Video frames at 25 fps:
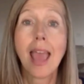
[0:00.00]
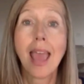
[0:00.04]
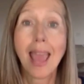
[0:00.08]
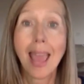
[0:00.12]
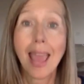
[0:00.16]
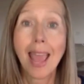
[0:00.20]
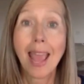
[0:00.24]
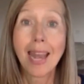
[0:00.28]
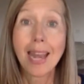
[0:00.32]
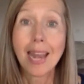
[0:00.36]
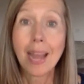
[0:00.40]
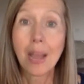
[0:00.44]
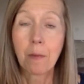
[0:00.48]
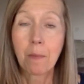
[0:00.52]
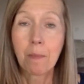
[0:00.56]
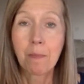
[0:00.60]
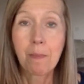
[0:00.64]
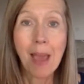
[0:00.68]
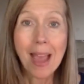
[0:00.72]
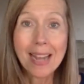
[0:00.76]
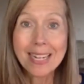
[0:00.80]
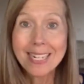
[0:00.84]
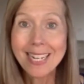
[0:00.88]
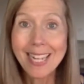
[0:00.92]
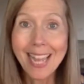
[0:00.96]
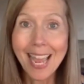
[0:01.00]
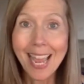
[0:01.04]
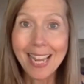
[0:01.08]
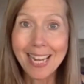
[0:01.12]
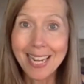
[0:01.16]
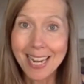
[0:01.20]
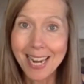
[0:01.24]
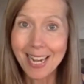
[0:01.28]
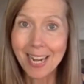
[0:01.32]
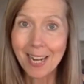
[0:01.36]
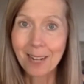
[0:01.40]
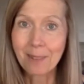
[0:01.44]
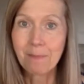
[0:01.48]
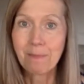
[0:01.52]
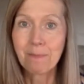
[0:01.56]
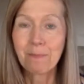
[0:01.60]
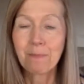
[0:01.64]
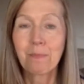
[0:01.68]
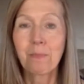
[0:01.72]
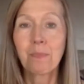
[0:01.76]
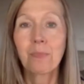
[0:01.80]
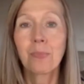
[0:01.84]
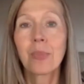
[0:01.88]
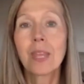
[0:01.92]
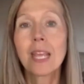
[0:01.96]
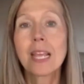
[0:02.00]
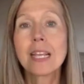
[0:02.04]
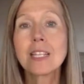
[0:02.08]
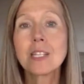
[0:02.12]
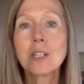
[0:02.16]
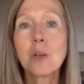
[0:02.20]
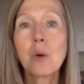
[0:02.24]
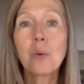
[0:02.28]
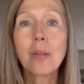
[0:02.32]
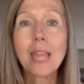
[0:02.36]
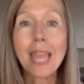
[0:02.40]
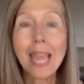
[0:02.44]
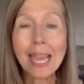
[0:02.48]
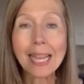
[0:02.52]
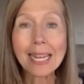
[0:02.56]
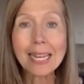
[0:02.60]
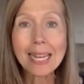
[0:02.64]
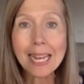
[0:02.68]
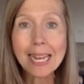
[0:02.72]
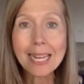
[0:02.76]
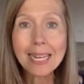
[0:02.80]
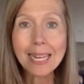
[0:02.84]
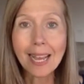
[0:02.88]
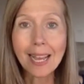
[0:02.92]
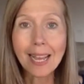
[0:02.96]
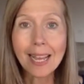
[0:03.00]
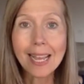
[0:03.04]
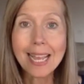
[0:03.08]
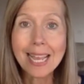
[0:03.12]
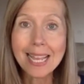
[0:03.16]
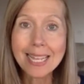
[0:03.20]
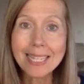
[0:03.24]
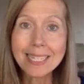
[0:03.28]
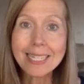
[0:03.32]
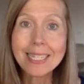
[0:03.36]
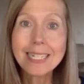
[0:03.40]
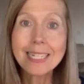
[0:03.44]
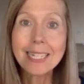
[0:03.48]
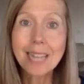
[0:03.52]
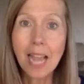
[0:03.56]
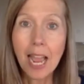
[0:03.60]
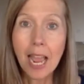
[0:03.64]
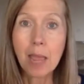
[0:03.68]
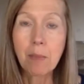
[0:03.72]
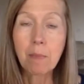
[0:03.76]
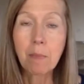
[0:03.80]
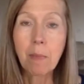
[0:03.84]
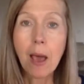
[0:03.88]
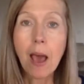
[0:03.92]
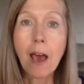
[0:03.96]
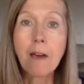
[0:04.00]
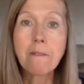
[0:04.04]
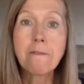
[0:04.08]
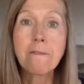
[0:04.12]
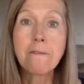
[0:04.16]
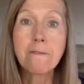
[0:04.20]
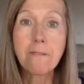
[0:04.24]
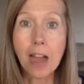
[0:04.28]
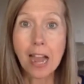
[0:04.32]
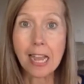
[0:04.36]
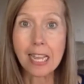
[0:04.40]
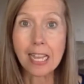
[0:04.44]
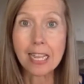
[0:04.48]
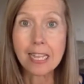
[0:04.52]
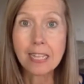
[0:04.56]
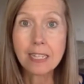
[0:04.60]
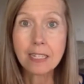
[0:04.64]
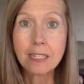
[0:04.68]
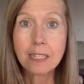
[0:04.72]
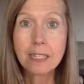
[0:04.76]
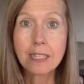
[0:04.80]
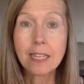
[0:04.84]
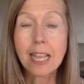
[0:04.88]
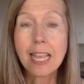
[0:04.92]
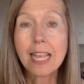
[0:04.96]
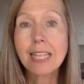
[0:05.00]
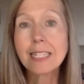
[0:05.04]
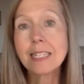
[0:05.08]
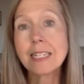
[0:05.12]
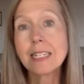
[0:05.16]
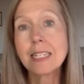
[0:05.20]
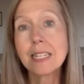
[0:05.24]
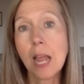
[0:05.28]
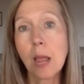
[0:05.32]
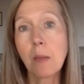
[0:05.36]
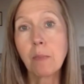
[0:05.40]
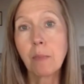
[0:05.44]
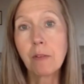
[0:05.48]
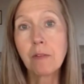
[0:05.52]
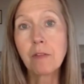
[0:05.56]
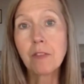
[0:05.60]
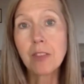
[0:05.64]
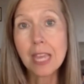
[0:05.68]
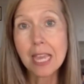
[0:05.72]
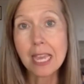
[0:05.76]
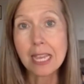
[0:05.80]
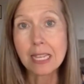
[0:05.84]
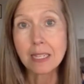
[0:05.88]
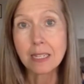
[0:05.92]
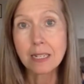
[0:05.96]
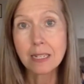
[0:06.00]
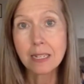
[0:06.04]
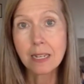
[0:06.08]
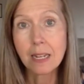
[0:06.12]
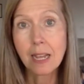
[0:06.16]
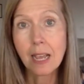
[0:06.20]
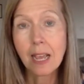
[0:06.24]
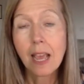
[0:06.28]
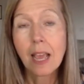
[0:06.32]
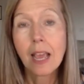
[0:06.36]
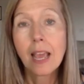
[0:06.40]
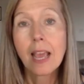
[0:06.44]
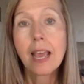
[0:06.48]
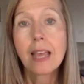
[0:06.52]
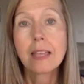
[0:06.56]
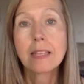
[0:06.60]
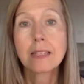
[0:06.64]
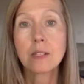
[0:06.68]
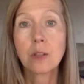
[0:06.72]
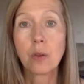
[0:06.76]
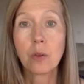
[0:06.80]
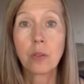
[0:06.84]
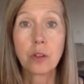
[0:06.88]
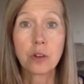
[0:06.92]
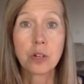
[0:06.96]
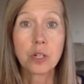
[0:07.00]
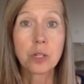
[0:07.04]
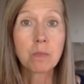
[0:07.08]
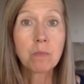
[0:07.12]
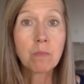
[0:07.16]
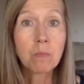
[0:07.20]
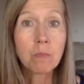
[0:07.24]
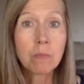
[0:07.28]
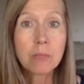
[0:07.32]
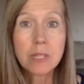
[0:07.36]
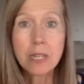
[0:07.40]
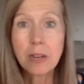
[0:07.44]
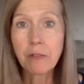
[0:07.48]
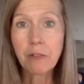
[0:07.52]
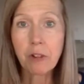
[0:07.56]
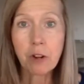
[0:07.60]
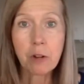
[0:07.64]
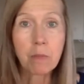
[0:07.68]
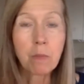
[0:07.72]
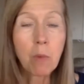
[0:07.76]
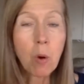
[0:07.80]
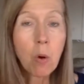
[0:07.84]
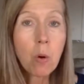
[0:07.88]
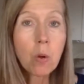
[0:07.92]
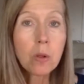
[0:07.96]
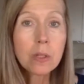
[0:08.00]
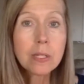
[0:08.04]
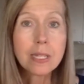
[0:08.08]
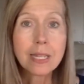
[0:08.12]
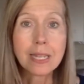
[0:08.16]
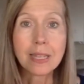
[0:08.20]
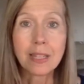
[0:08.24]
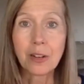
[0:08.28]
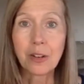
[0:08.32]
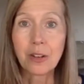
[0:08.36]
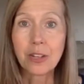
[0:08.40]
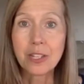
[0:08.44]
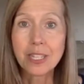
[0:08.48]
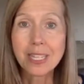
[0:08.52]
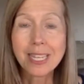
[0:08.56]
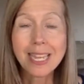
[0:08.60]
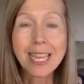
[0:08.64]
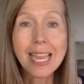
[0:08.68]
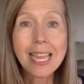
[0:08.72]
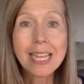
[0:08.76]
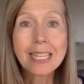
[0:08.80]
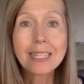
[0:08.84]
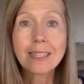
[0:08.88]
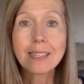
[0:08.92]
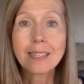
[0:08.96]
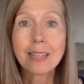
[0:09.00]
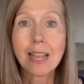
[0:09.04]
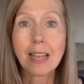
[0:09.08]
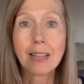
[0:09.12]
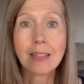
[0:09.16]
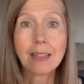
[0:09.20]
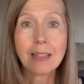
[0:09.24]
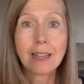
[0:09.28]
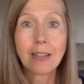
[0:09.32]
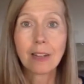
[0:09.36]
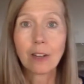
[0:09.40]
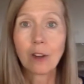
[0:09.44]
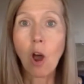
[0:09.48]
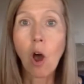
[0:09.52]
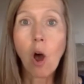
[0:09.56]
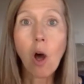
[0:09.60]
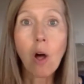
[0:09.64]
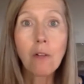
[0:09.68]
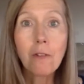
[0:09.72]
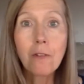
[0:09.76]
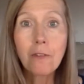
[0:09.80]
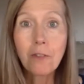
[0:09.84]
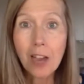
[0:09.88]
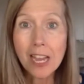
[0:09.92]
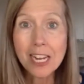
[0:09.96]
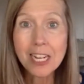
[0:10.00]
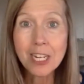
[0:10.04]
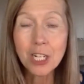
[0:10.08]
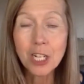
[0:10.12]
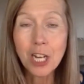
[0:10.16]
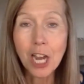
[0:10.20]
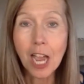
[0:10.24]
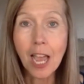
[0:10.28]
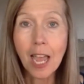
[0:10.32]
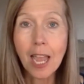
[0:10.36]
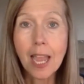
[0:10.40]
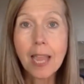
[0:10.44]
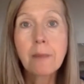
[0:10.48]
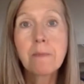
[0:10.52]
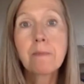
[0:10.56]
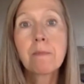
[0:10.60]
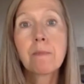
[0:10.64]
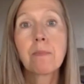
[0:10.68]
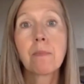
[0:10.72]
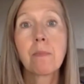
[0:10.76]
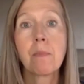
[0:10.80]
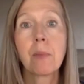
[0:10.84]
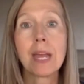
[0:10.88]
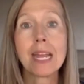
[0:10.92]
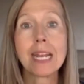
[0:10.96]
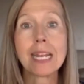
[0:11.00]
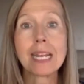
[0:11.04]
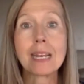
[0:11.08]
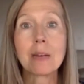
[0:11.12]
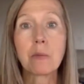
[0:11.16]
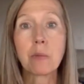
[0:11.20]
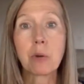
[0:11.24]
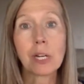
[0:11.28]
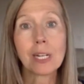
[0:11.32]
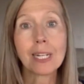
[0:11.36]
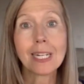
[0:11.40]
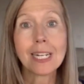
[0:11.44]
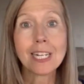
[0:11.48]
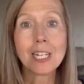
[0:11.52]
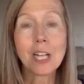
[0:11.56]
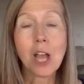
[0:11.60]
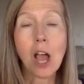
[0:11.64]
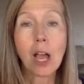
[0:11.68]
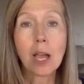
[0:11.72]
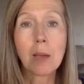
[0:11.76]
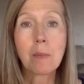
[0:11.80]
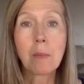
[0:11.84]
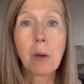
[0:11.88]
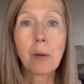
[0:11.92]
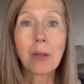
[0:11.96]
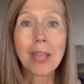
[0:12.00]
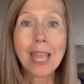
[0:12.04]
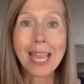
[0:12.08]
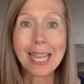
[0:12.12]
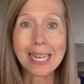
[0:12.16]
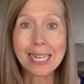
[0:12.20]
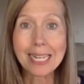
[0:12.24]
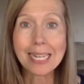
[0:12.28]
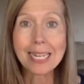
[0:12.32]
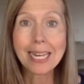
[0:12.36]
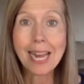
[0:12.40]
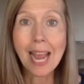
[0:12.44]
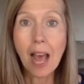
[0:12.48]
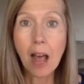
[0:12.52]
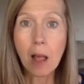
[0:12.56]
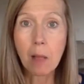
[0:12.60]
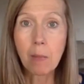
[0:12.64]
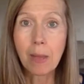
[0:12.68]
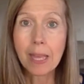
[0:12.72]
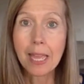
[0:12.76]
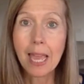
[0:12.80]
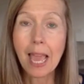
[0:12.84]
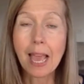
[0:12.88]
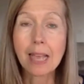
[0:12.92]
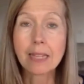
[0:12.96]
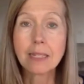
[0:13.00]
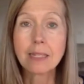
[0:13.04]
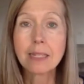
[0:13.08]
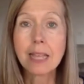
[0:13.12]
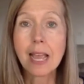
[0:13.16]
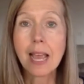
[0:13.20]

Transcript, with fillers: Anyhow, back to Candida. So Candida is a type of fungus. It's a type of yeast. So there's different molds and there's yeasts and they're all fungi, but we're going to talk about Candida albicans.